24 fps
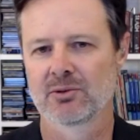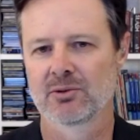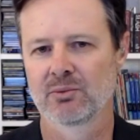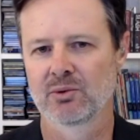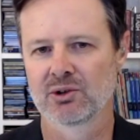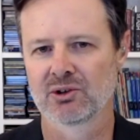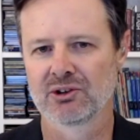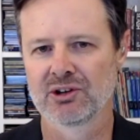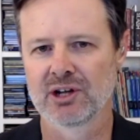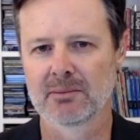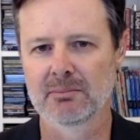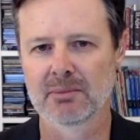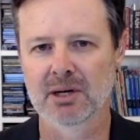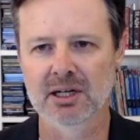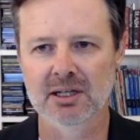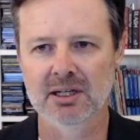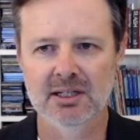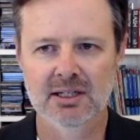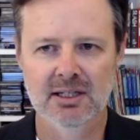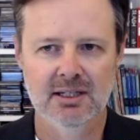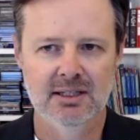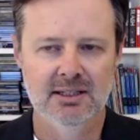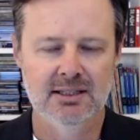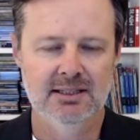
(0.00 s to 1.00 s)
not a real number.
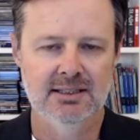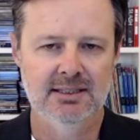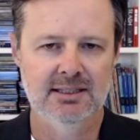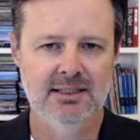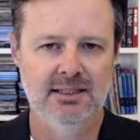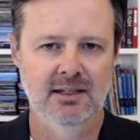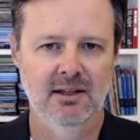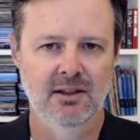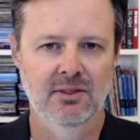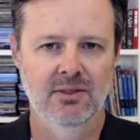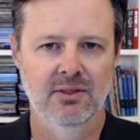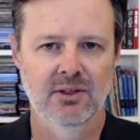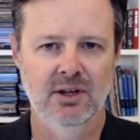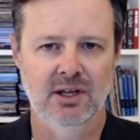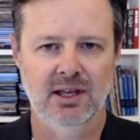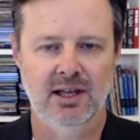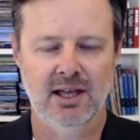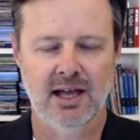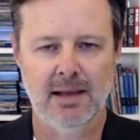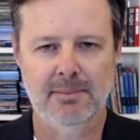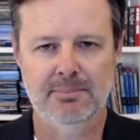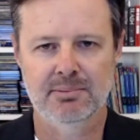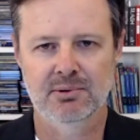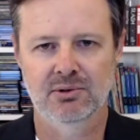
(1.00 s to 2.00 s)
Uh, the
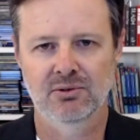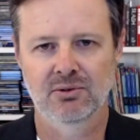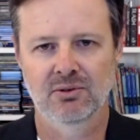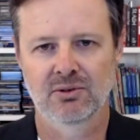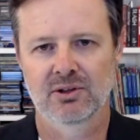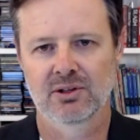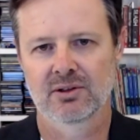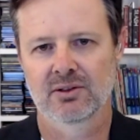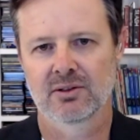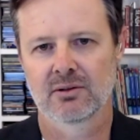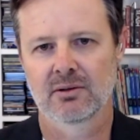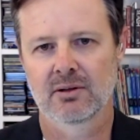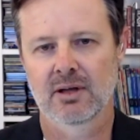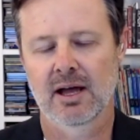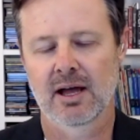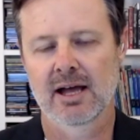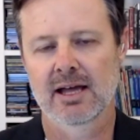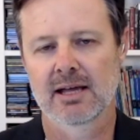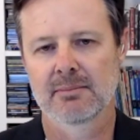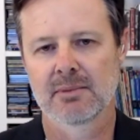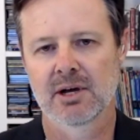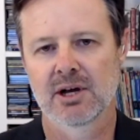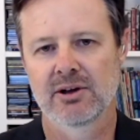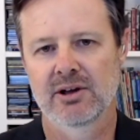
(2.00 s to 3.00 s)
capital that
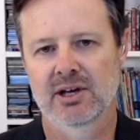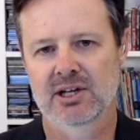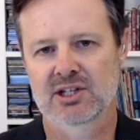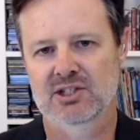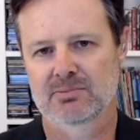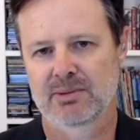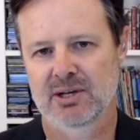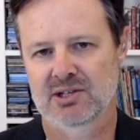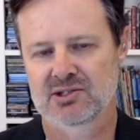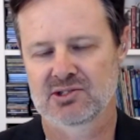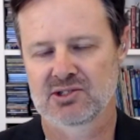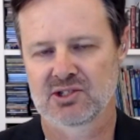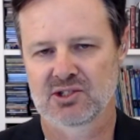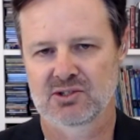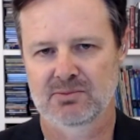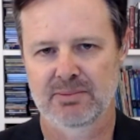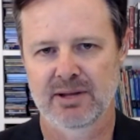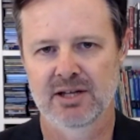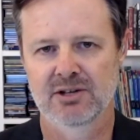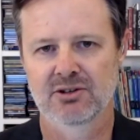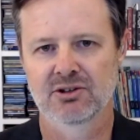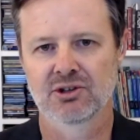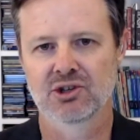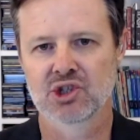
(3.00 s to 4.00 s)
AEMO expects to
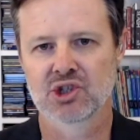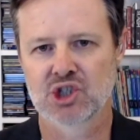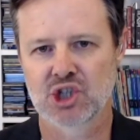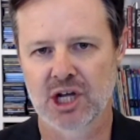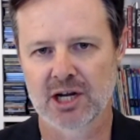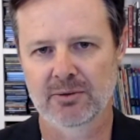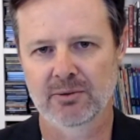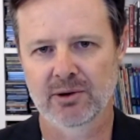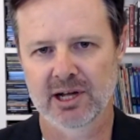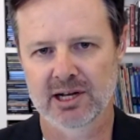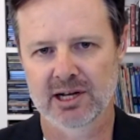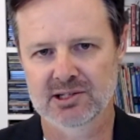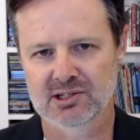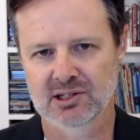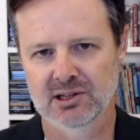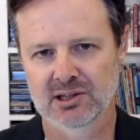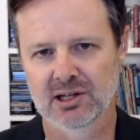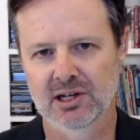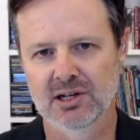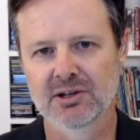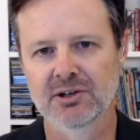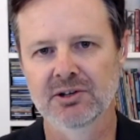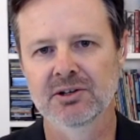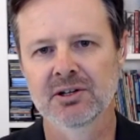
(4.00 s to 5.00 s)
spend on generators
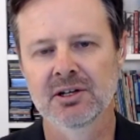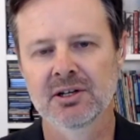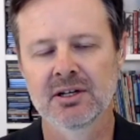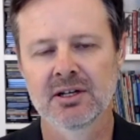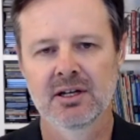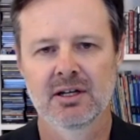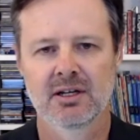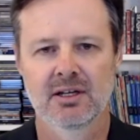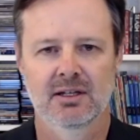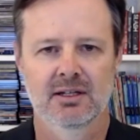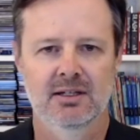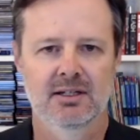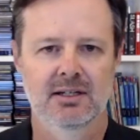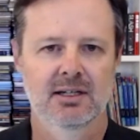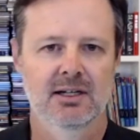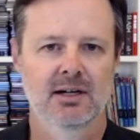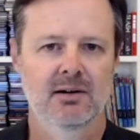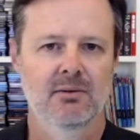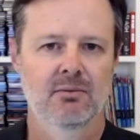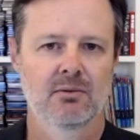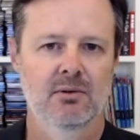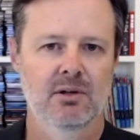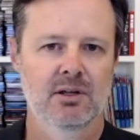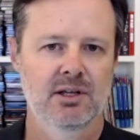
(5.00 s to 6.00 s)
alone
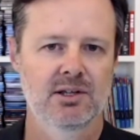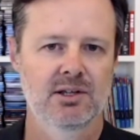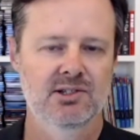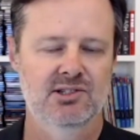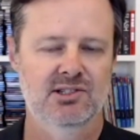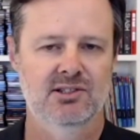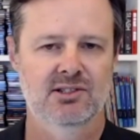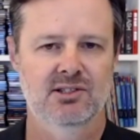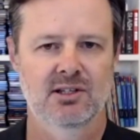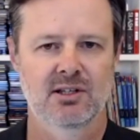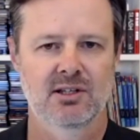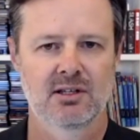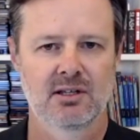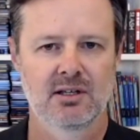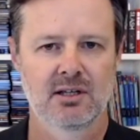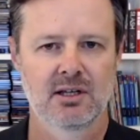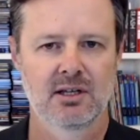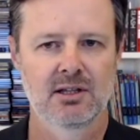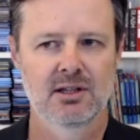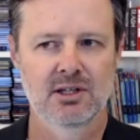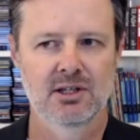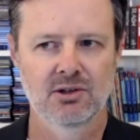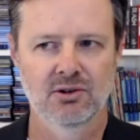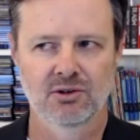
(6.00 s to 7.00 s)
uh, is
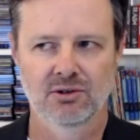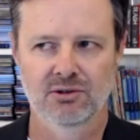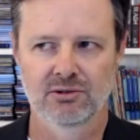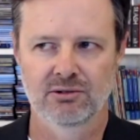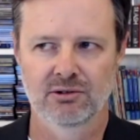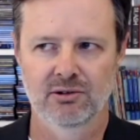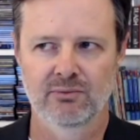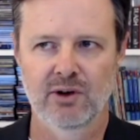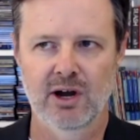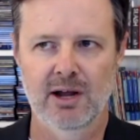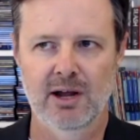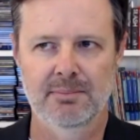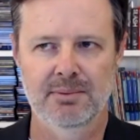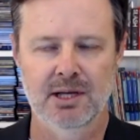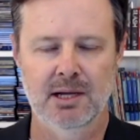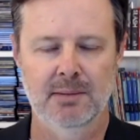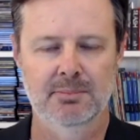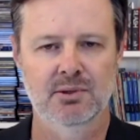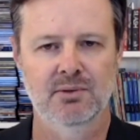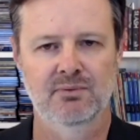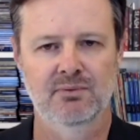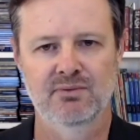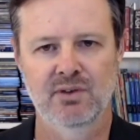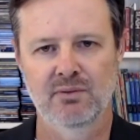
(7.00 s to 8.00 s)
in the order of ramping
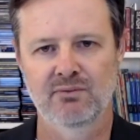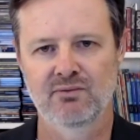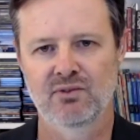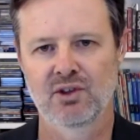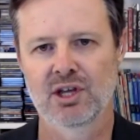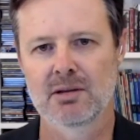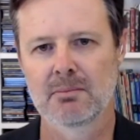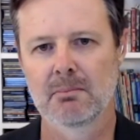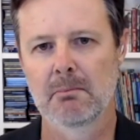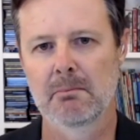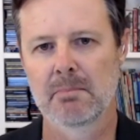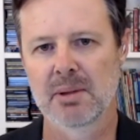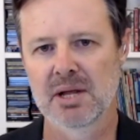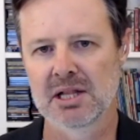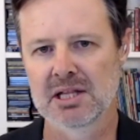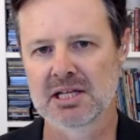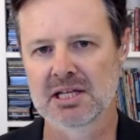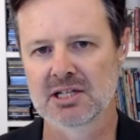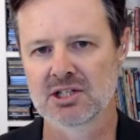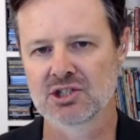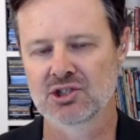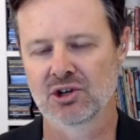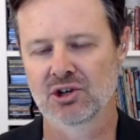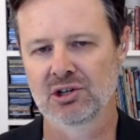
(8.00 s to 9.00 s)
up to $15
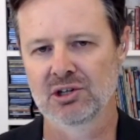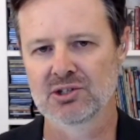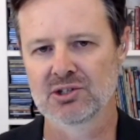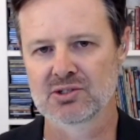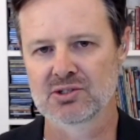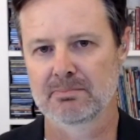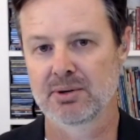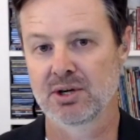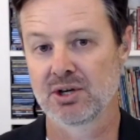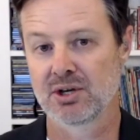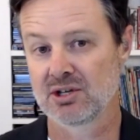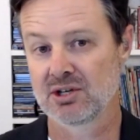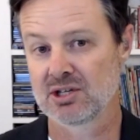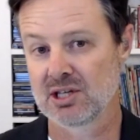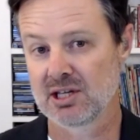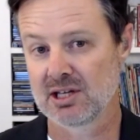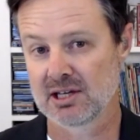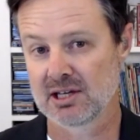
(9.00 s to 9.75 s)
billion per